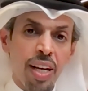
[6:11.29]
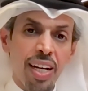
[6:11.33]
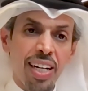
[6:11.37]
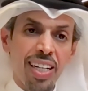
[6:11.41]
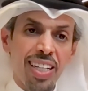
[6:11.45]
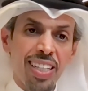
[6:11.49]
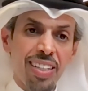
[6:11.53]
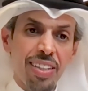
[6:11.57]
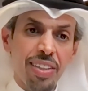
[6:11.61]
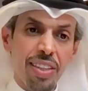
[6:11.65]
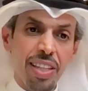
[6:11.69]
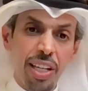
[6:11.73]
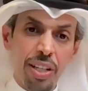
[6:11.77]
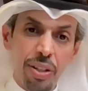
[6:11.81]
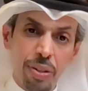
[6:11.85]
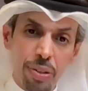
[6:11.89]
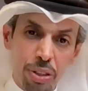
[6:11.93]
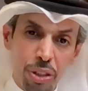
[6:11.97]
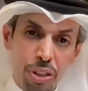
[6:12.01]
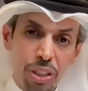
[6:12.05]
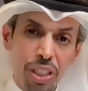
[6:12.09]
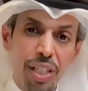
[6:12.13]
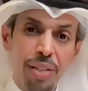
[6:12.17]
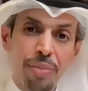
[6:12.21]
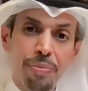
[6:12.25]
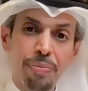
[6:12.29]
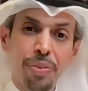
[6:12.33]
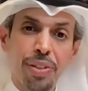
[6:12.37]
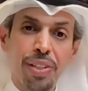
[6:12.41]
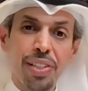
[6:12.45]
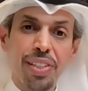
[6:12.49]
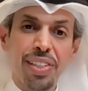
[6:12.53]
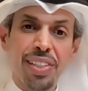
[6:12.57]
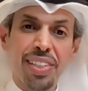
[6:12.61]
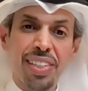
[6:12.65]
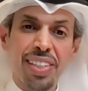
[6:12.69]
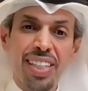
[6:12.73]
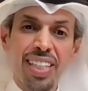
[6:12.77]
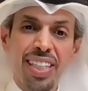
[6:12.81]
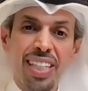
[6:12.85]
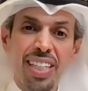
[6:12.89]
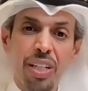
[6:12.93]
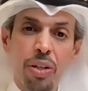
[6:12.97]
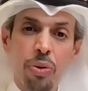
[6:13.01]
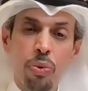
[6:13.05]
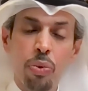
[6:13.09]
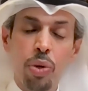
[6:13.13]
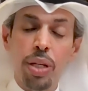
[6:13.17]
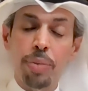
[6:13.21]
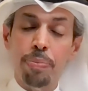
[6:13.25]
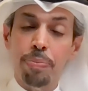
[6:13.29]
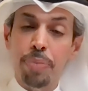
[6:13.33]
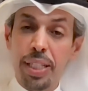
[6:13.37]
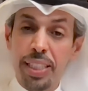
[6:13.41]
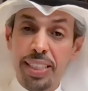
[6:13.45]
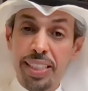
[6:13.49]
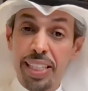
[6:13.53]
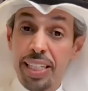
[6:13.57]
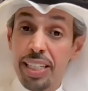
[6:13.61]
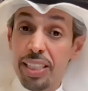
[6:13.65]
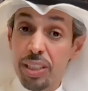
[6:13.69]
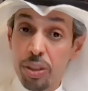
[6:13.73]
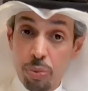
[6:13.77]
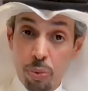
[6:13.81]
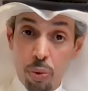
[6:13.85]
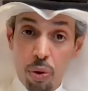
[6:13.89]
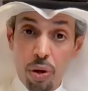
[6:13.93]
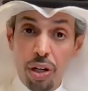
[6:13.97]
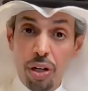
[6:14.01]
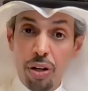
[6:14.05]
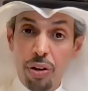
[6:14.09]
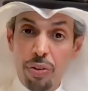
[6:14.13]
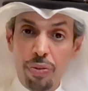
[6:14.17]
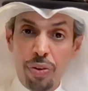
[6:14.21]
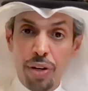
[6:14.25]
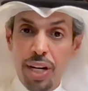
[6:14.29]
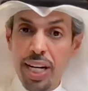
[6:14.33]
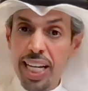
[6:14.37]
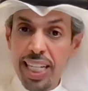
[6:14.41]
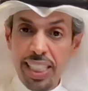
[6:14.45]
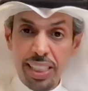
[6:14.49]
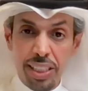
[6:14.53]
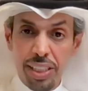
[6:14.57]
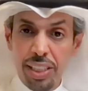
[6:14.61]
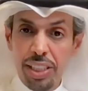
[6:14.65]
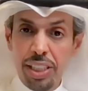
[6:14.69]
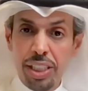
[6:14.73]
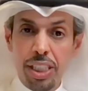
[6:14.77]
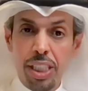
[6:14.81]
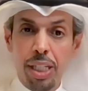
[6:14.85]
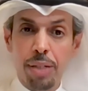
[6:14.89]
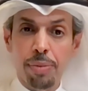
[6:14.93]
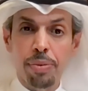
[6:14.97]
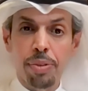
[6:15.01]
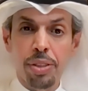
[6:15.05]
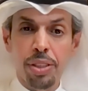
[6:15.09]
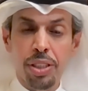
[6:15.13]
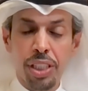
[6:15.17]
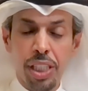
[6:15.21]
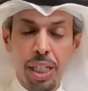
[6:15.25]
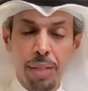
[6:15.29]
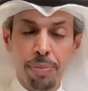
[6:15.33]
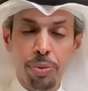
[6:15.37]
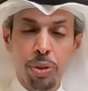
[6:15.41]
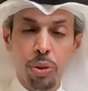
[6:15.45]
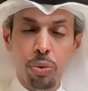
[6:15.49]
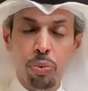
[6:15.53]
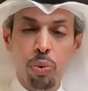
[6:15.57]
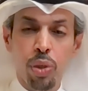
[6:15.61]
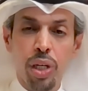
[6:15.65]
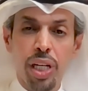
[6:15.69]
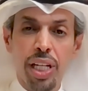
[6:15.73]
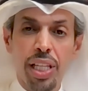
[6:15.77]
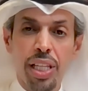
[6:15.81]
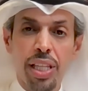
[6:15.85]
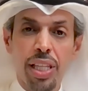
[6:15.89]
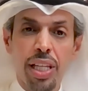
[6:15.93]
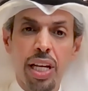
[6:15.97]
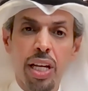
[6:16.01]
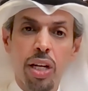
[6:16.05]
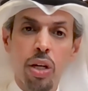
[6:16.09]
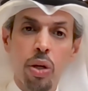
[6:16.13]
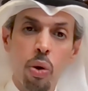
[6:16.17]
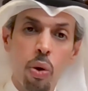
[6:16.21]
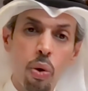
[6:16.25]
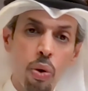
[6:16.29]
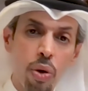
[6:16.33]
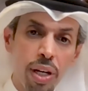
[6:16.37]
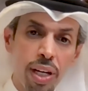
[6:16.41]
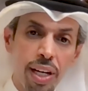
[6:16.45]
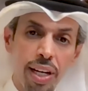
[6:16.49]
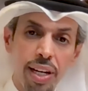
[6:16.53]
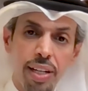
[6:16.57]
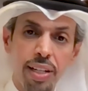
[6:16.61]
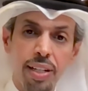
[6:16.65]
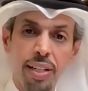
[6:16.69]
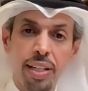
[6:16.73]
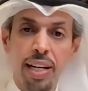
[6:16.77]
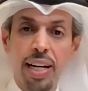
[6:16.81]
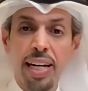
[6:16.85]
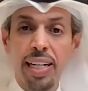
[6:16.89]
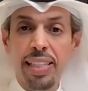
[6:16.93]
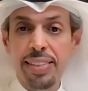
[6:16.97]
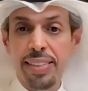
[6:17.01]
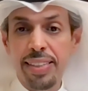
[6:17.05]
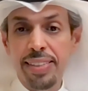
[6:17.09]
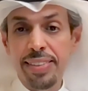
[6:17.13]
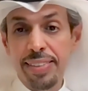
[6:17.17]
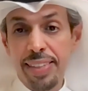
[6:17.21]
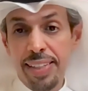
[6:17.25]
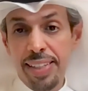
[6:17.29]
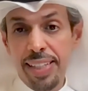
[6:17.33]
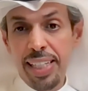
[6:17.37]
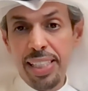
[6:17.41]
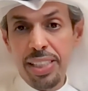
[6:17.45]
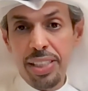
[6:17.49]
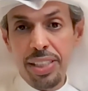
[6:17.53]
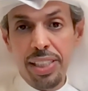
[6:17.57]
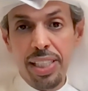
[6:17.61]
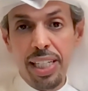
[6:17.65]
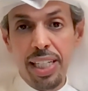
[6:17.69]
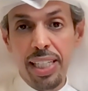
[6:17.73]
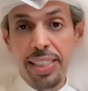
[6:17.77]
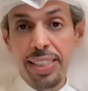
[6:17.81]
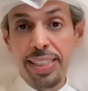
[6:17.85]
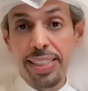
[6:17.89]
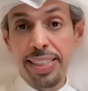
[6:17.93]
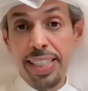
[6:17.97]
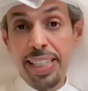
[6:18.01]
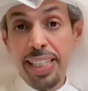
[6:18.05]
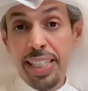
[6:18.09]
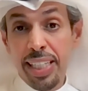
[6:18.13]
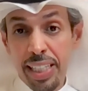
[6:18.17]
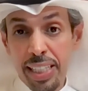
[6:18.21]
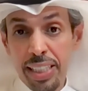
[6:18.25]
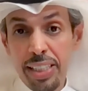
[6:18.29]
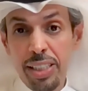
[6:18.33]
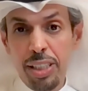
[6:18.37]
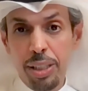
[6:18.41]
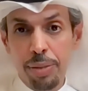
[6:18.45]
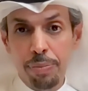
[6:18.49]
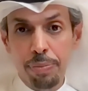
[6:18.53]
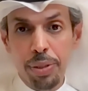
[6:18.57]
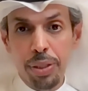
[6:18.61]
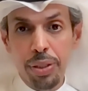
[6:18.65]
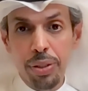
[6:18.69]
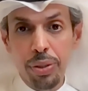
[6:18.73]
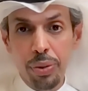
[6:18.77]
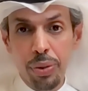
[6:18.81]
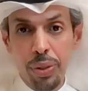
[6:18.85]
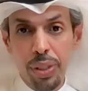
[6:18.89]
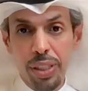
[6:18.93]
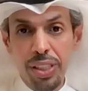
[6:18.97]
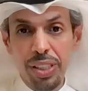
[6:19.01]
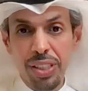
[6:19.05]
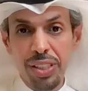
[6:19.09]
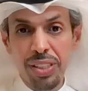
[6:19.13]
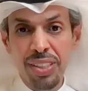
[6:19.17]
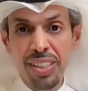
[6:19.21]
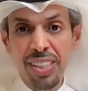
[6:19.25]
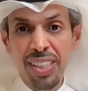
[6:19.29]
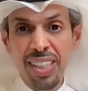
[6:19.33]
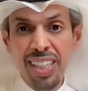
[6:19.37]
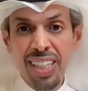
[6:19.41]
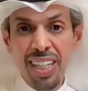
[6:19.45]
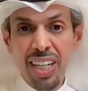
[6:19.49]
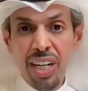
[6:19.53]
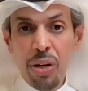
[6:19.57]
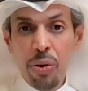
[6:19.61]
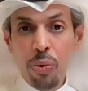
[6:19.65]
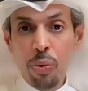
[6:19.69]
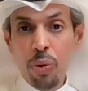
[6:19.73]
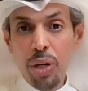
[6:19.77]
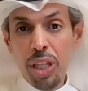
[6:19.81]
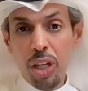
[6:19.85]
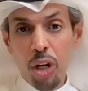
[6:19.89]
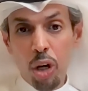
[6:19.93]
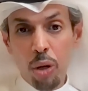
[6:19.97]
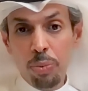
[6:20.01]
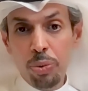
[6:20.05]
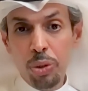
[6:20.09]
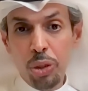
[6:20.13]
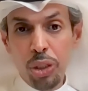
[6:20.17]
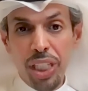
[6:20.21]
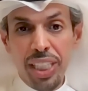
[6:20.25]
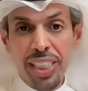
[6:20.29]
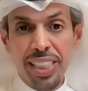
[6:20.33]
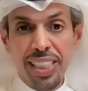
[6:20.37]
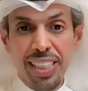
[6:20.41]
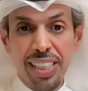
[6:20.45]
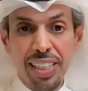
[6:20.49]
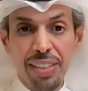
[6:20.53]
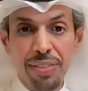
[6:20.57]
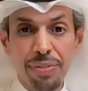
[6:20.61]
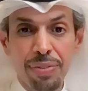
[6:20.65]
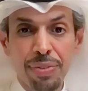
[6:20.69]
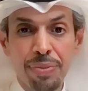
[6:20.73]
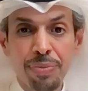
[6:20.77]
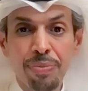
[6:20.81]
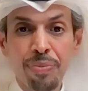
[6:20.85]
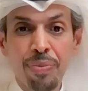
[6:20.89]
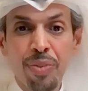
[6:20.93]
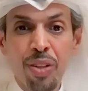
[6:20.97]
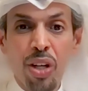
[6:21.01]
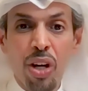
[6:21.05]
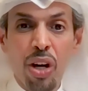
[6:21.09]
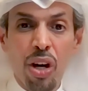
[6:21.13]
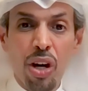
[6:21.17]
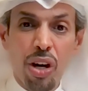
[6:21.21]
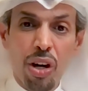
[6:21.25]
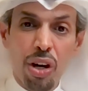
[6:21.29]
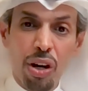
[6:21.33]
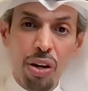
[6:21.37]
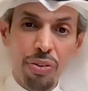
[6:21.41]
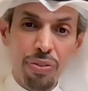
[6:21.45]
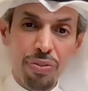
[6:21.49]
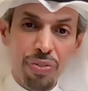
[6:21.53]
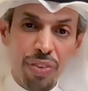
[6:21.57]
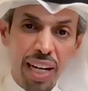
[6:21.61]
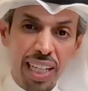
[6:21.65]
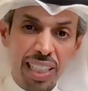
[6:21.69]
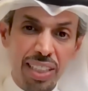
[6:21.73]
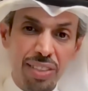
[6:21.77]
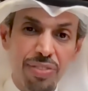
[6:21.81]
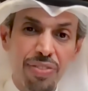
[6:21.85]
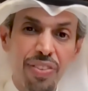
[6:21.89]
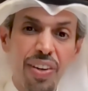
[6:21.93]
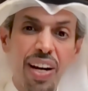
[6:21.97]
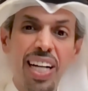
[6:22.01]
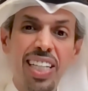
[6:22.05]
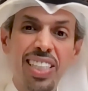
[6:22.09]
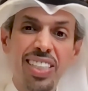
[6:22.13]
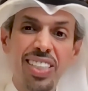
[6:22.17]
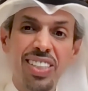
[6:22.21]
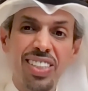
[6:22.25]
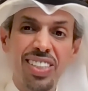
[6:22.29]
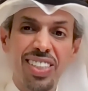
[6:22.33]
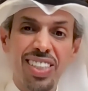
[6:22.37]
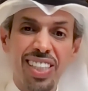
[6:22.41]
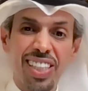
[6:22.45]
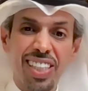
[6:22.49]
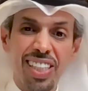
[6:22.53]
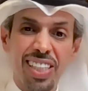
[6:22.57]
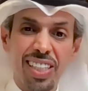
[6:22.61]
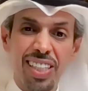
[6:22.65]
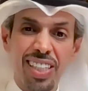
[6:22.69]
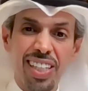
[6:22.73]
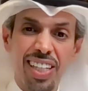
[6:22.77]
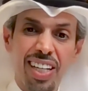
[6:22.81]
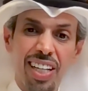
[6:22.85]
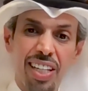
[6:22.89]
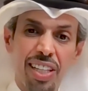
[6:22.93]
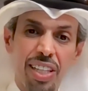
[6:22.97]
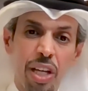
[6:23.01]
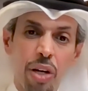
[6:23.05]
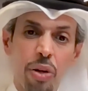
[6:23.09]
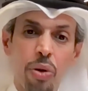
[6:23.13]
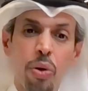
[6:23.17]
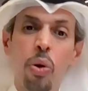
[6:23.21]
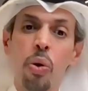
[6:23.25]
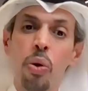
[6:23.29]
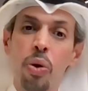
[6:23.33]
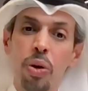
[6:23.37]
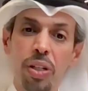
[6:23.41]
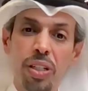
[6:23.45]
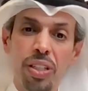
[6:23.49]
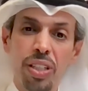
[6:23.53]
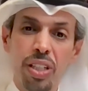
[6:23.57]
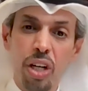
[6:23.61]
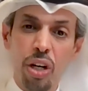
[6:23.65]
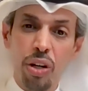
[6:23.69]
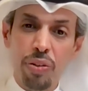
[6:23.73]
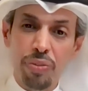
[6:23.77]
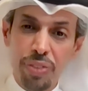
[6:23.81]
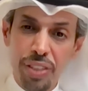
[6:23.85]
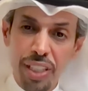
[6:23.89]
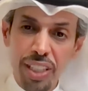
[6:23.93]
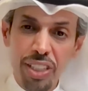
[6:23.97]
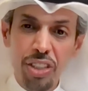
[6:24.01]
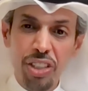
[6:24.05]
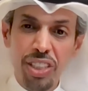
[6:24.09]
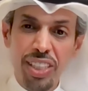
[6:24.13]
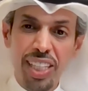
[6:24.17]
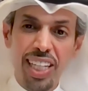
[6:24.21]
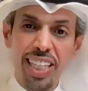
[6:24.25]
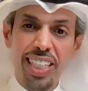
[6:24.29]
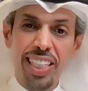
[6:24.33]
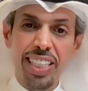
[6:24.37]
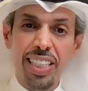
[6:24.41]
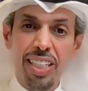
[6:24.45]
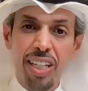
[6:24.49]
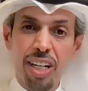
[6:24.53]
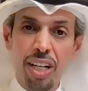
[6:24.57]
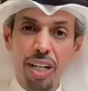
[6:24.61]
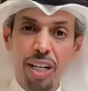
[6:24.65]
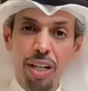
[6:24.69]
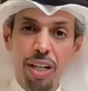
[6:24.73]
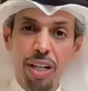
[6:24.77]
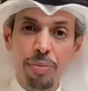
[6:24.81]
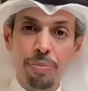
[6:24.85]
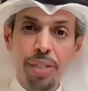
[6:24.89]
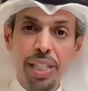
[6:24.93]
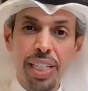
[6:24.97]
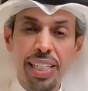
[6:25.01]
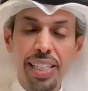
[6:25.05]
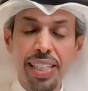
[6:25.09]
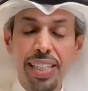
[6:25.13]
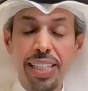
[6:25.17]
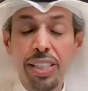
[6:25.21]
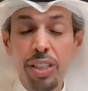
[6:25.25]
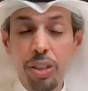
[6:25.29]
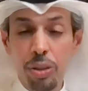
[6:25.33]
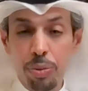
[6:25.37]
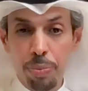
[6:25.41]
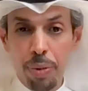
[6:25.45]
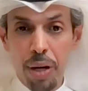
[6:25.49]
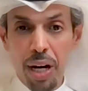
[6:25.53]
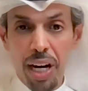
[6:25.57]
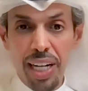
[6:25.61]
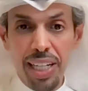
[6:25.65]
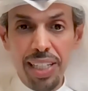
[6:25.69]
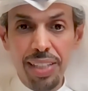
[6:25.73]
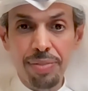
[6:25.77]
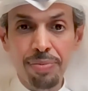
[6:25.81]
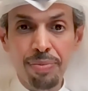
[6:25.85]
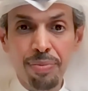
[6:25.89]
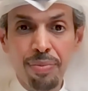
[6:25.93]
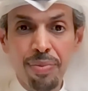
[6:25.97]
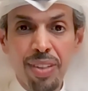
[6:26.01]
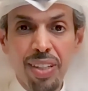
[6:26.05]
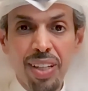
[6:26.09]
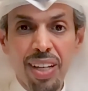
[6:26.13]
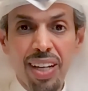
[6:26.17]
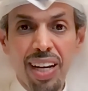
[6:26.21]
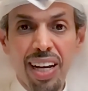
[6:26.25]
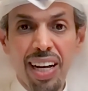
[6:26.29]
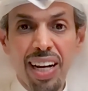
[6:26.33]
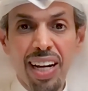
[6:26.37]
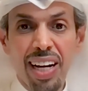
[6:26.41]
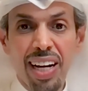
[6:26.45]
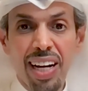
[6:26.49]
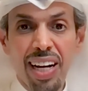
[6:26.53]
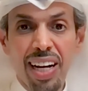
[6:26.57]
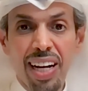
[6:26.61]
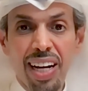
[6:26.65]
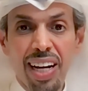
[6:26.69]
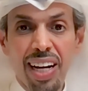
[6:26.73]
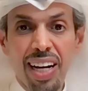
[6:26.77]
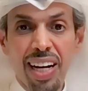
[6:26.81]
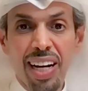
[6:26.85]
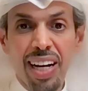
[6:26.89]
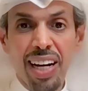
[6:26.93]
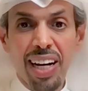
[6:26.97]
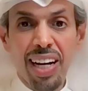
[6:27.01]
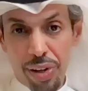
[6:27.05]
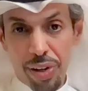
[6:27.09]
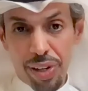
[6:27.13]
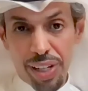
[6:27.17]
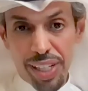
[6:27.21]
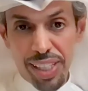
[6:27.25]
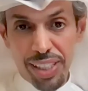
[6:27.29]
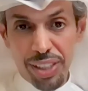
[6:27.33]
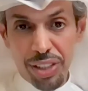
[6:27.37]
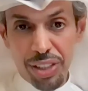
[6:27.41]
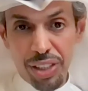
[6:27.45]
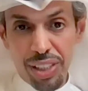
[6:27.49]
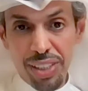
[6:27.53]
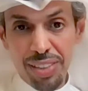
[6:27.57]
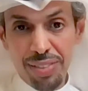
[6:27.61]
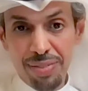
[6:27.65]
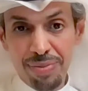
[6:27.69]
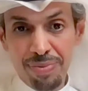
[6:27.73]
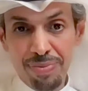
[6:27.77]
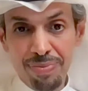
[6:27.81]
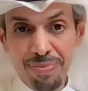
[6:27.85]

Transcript: The new chamber will build a network of relationships with local and international tech entrepreneurs with the objective of advancing the role of digital economy in Dubai and in our region.